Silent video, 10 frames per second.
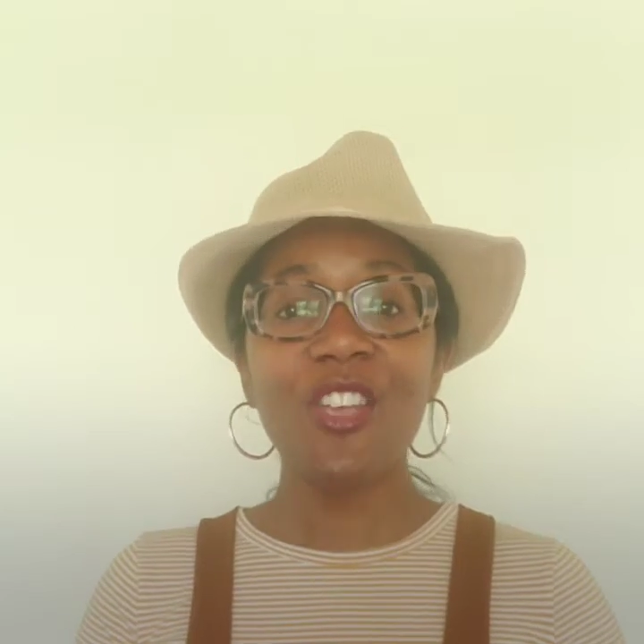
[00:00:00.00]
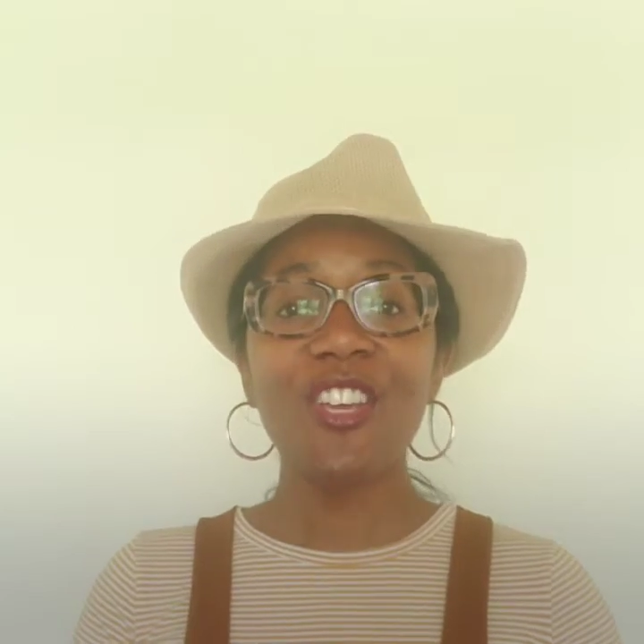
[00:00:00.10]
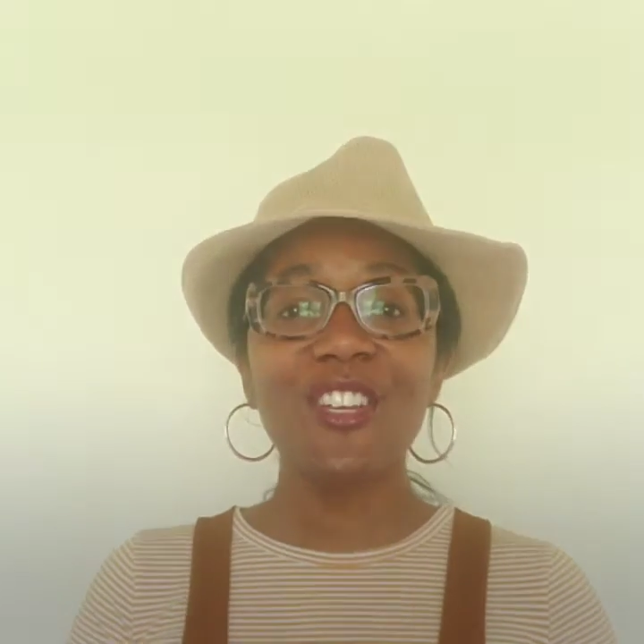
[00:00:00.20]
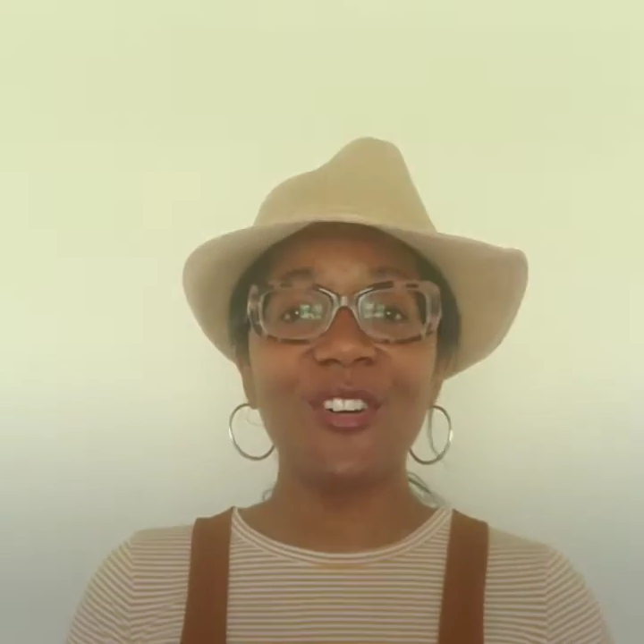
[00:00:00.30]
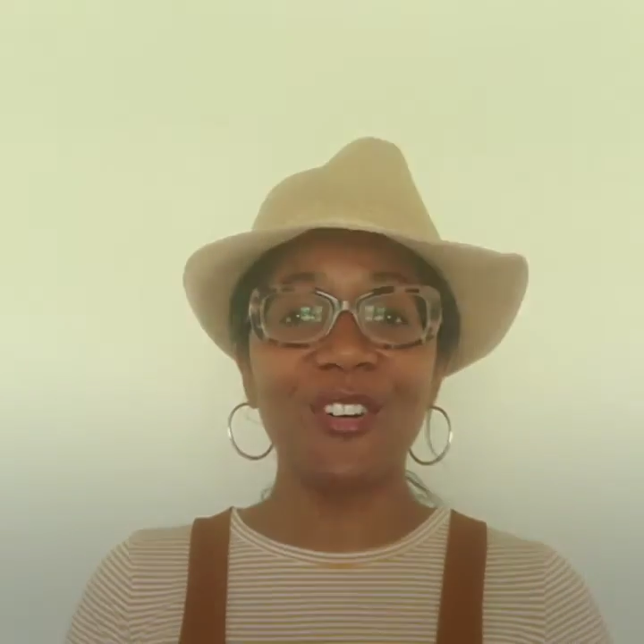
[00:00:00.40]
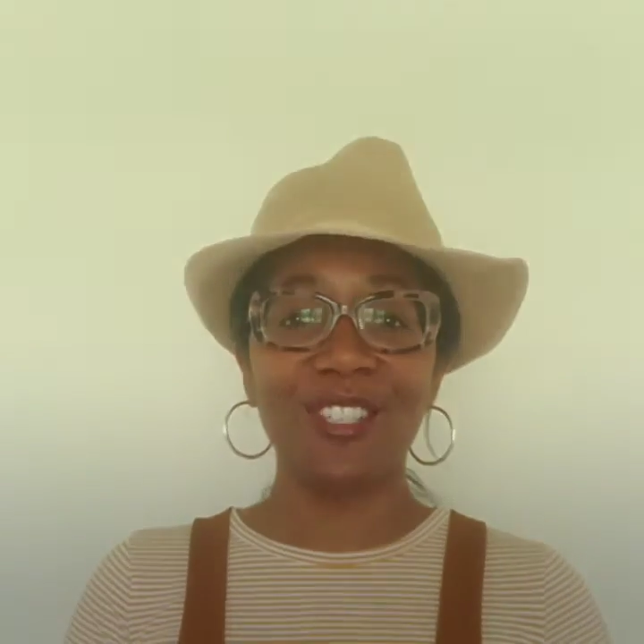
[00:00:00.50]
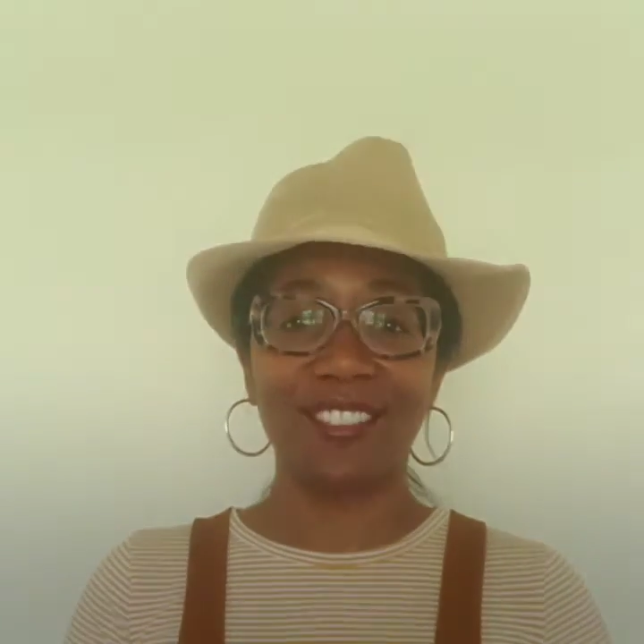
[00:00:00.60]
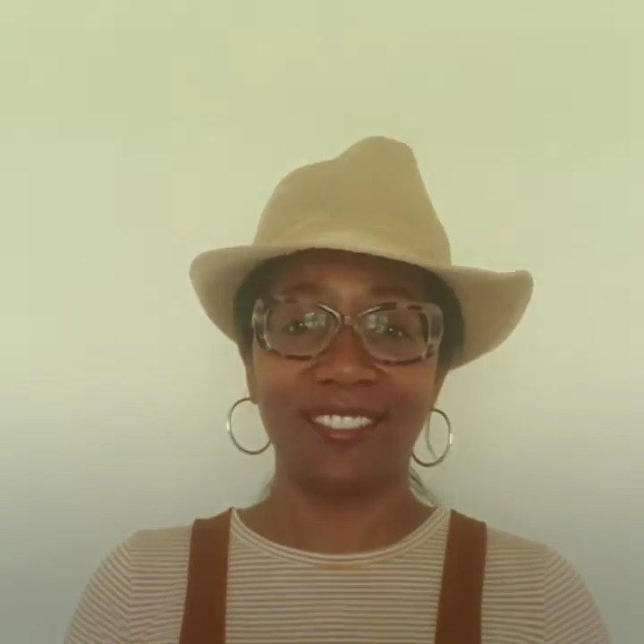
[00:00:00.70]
you do?